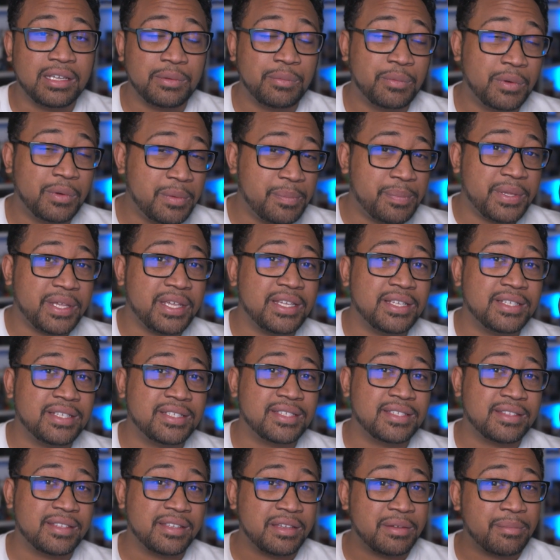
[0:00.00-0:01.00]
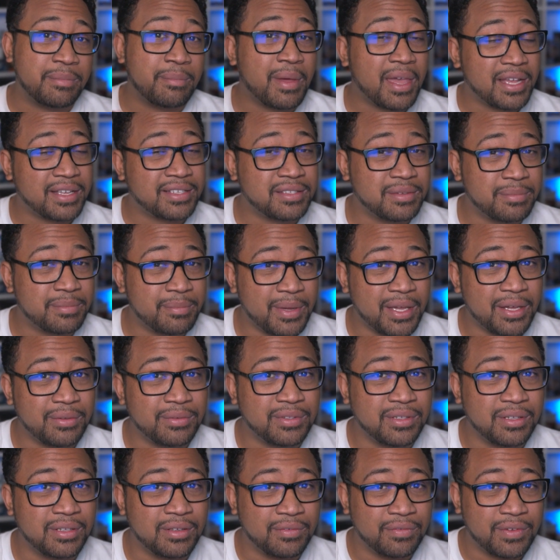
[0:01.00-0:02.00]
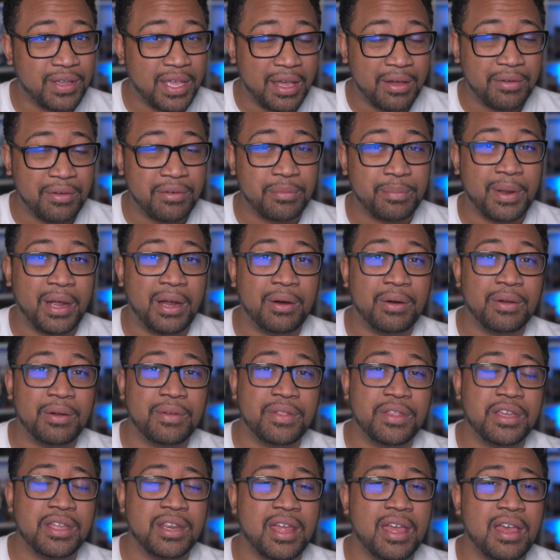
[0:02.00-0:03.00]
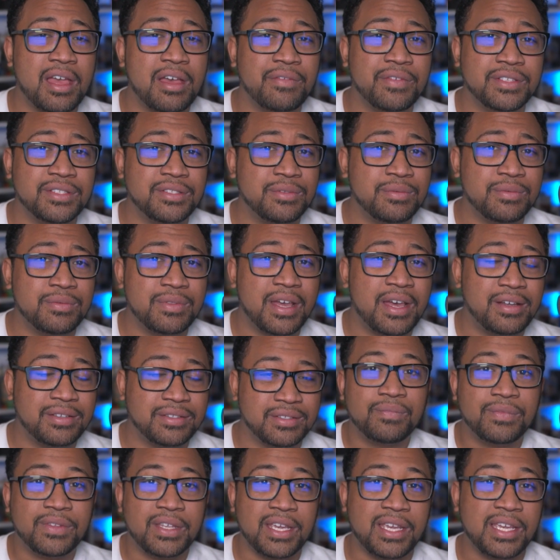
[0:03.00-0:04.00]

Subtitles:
One Piece, the max amount of counter power that you can have is 2000.